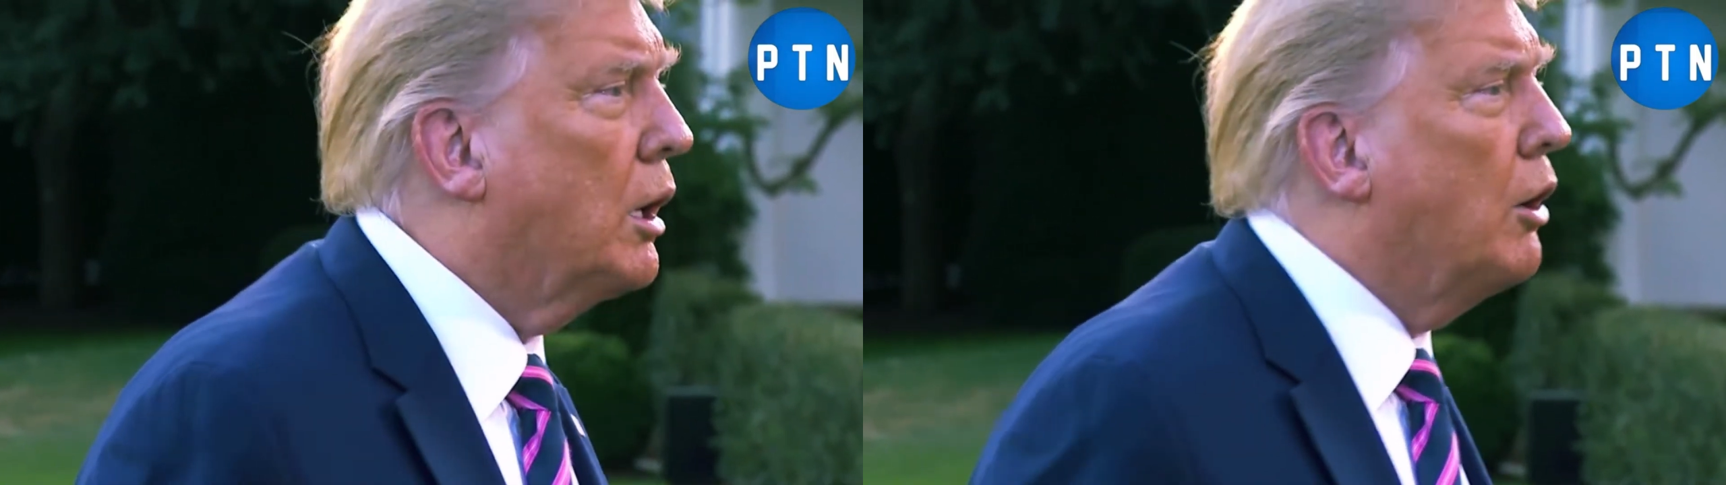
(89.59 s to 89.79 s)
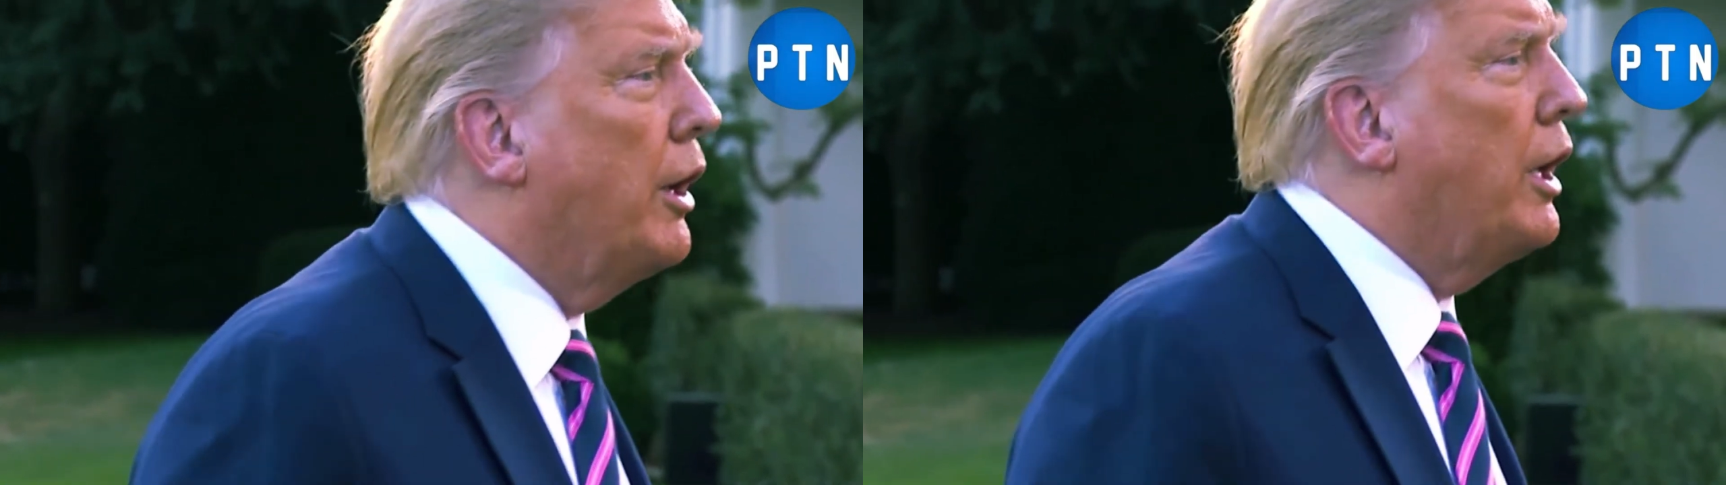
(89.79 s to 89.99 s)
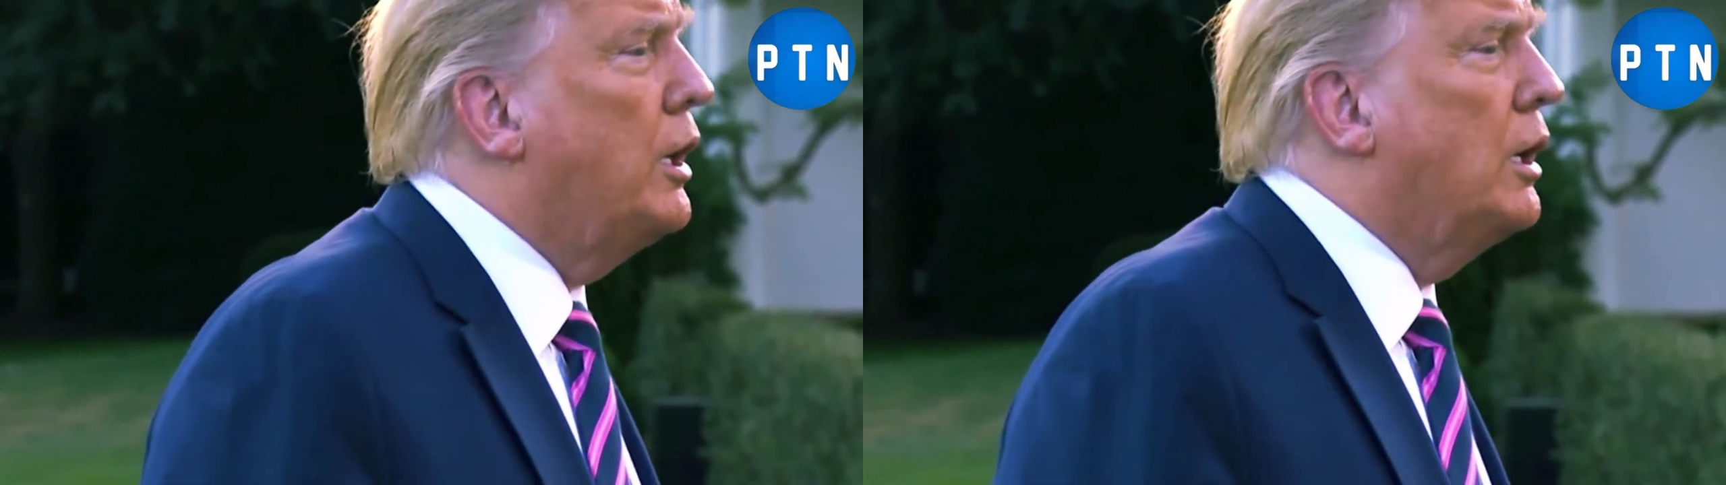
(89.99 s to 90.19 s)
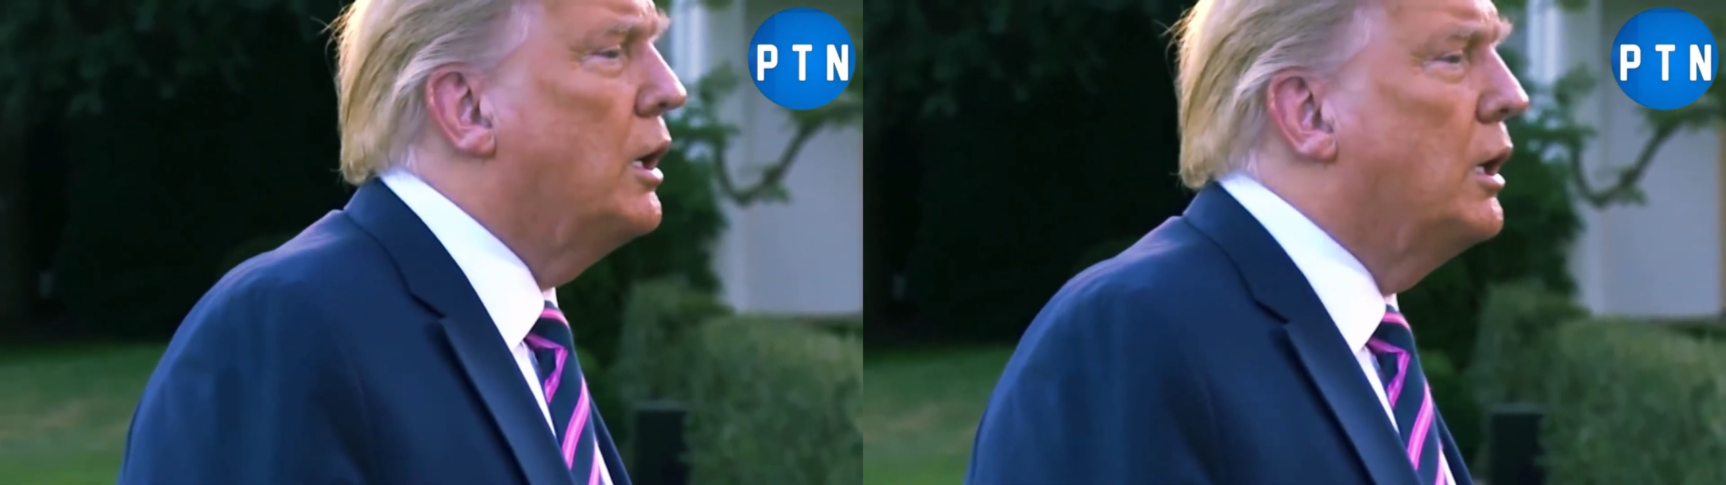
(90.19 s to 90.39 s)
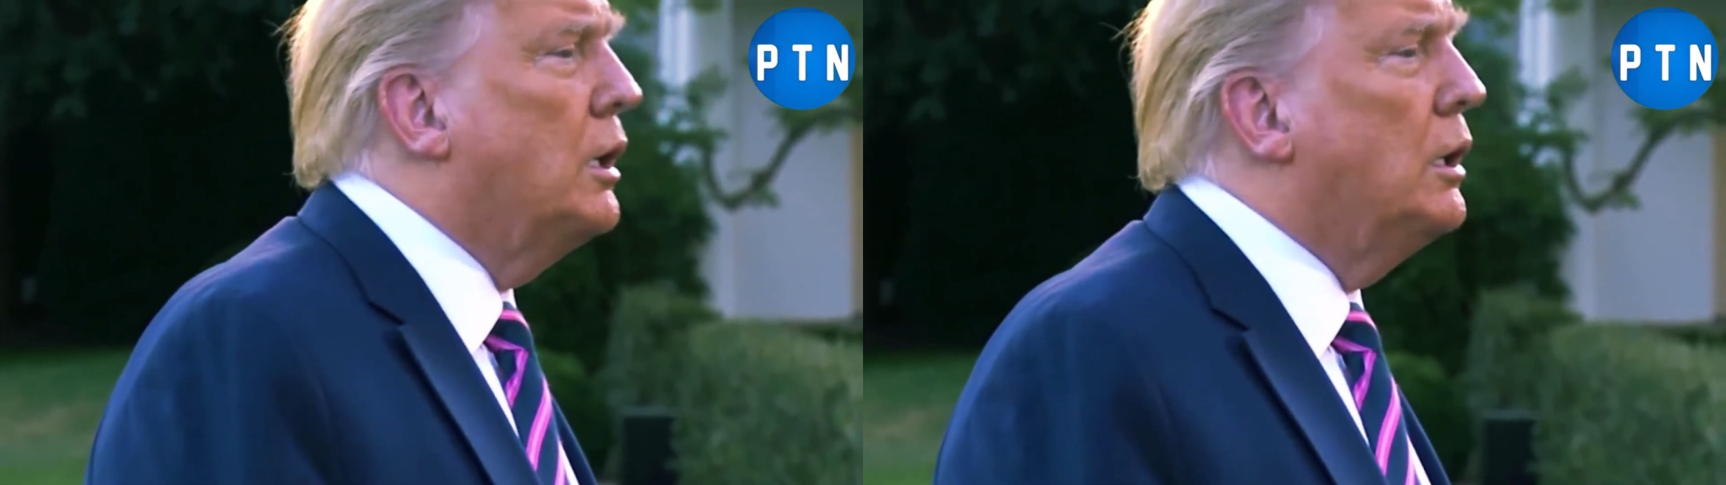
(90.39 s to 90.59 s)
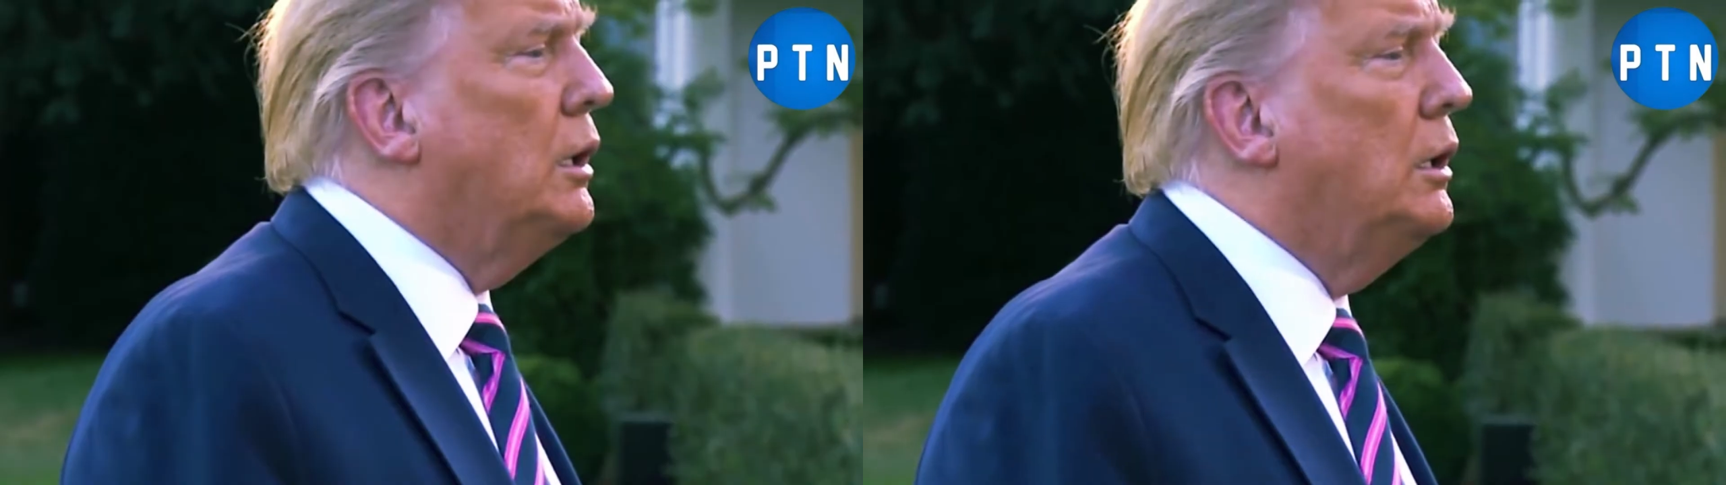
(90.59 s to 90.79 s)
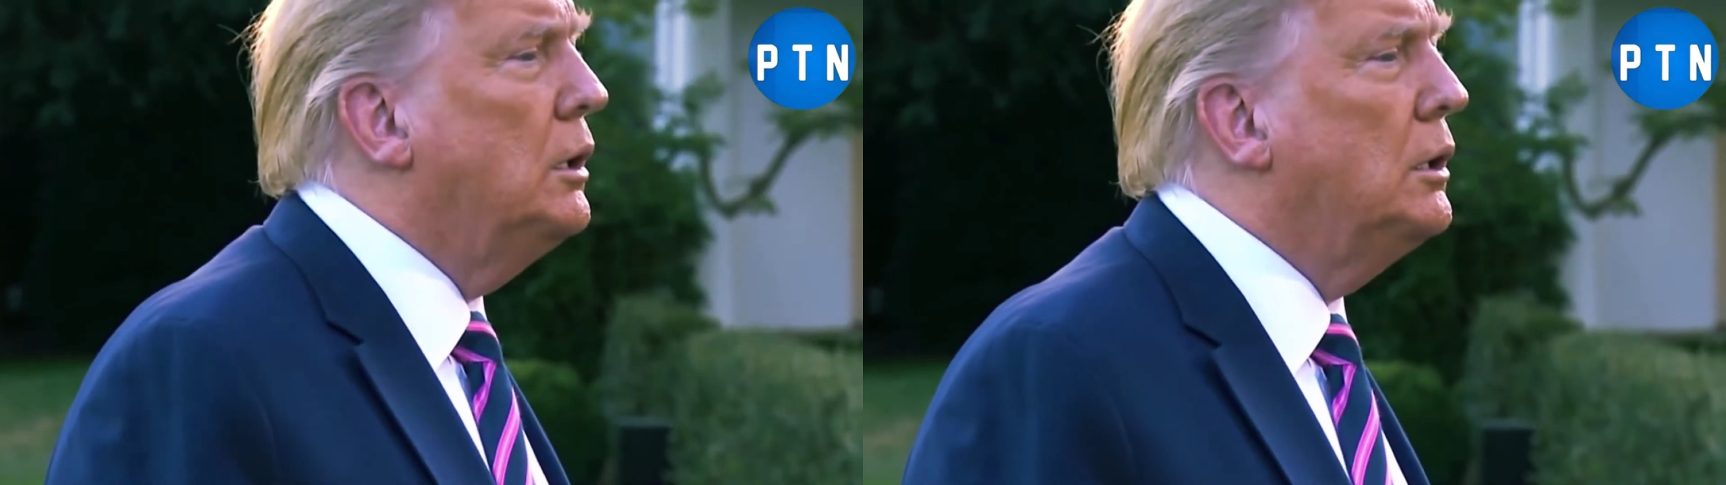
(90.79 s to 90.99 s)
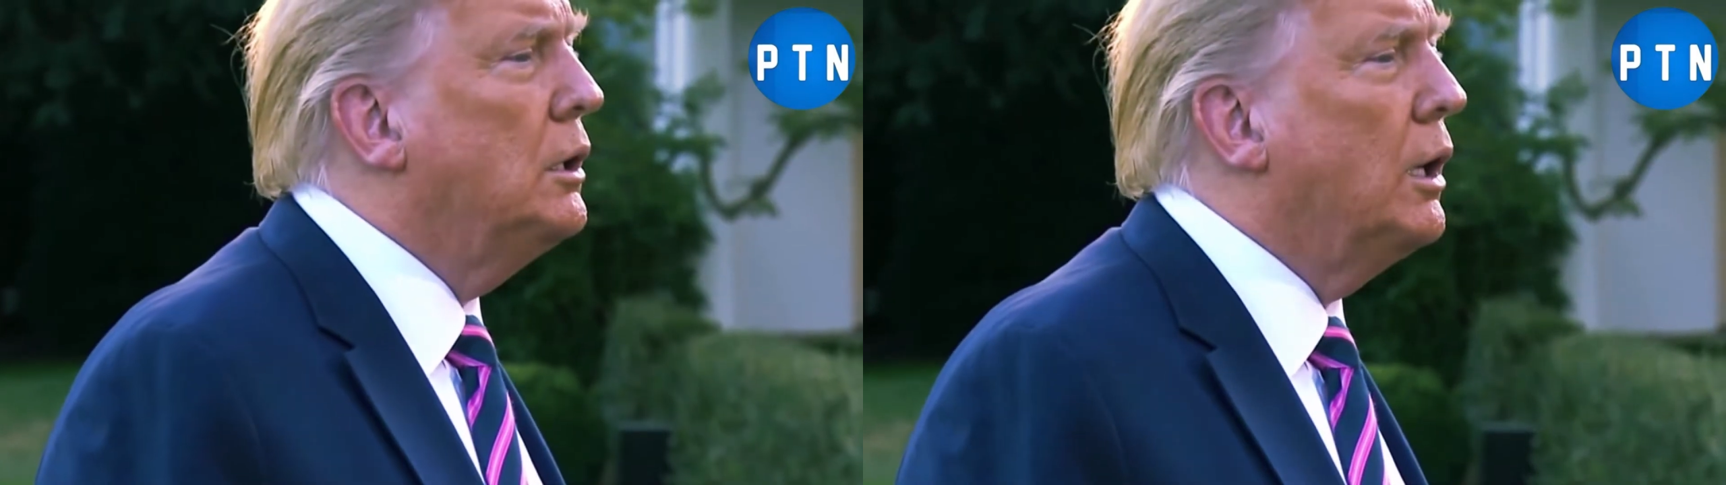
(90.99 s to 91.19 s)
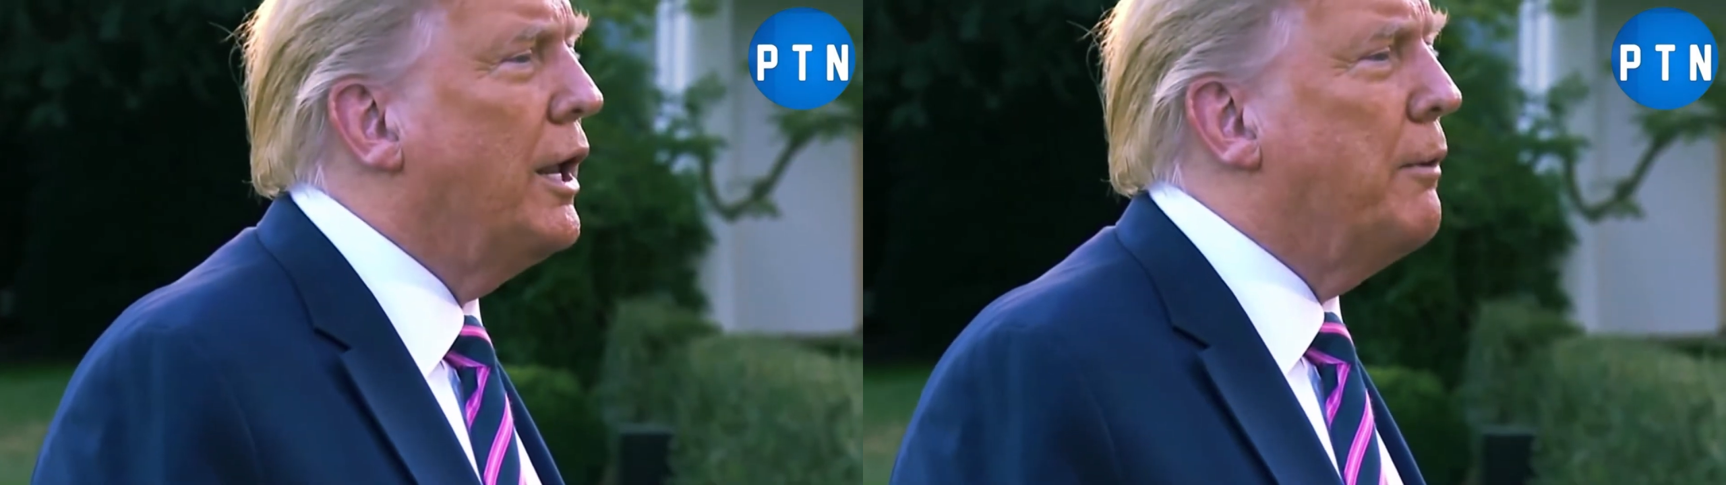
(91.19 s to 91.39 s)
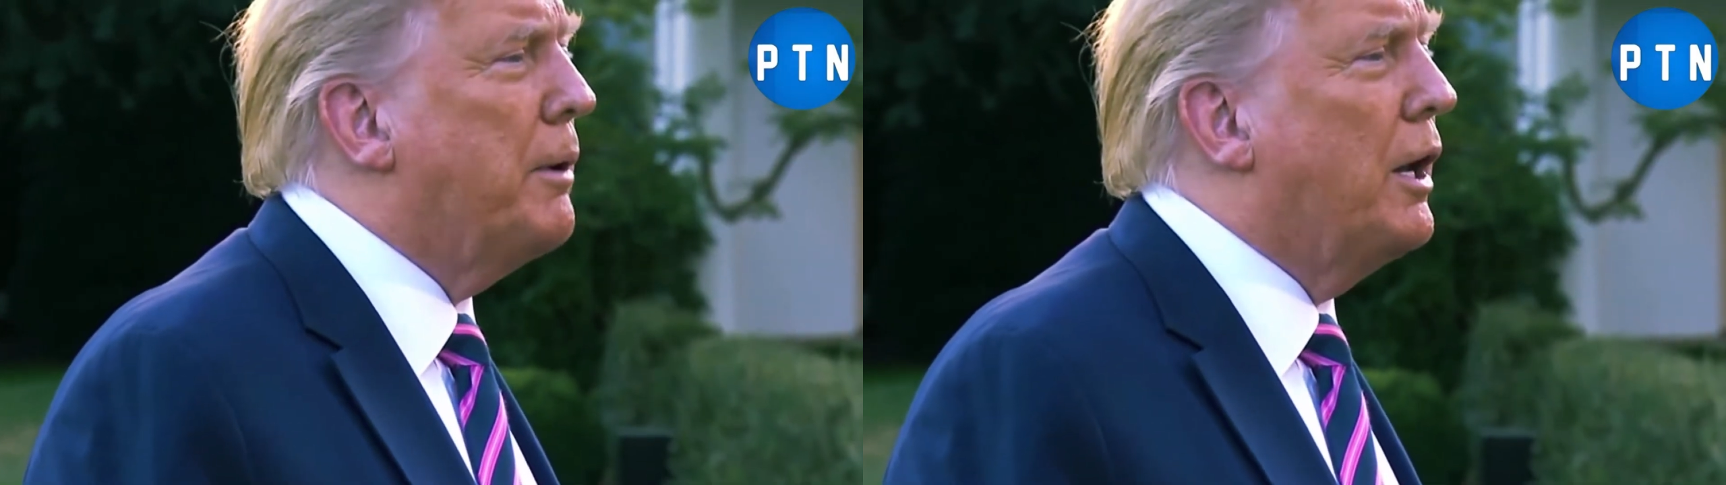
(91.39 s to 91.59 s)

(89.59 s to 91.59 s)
is a billionaire, courtesy of,